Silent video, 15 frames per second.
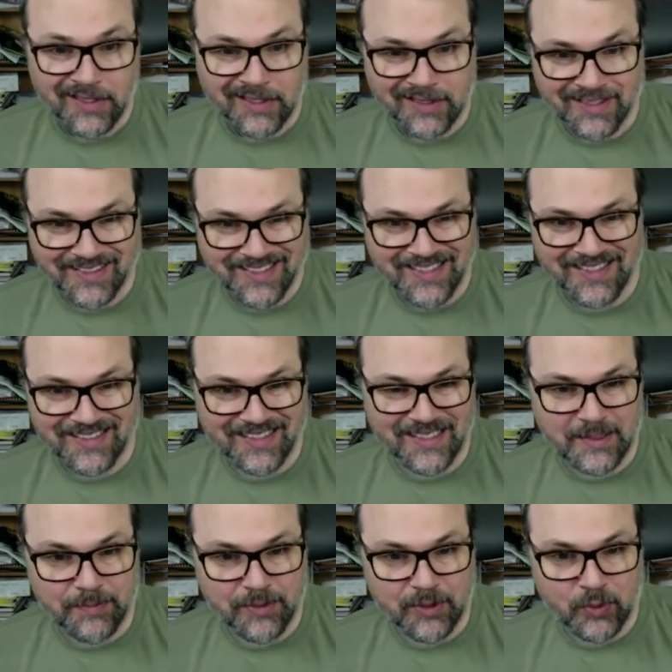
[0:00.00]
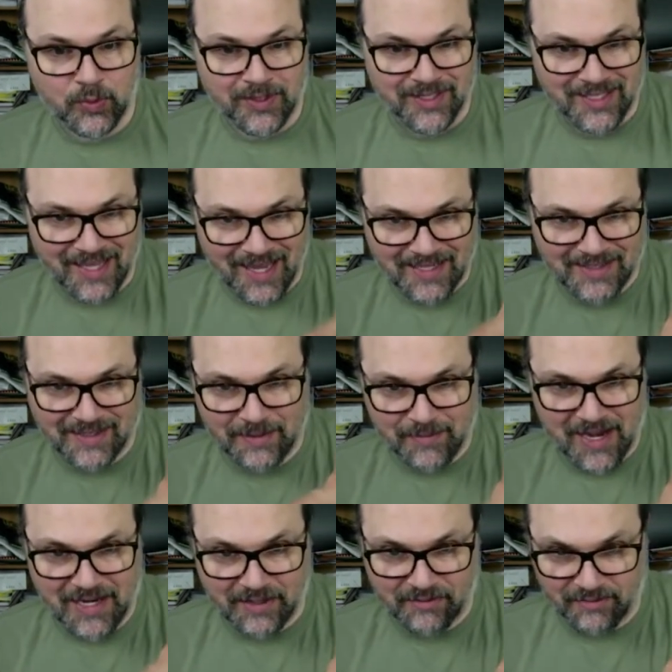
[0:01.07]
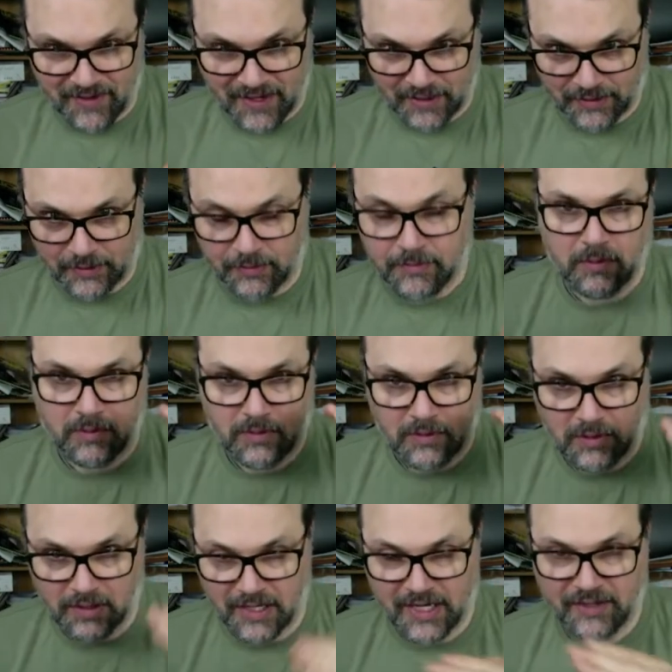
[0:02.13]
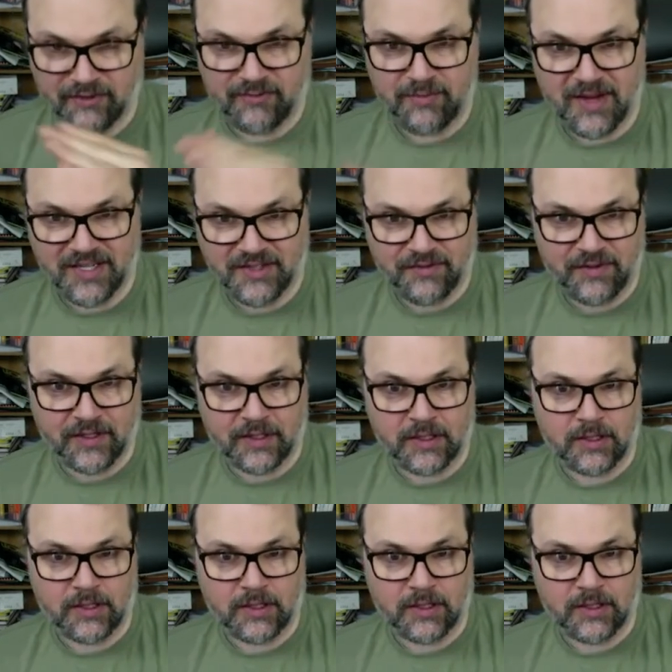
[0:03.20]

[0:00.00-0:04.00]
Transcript: the distance between the estimated value, the line of best fit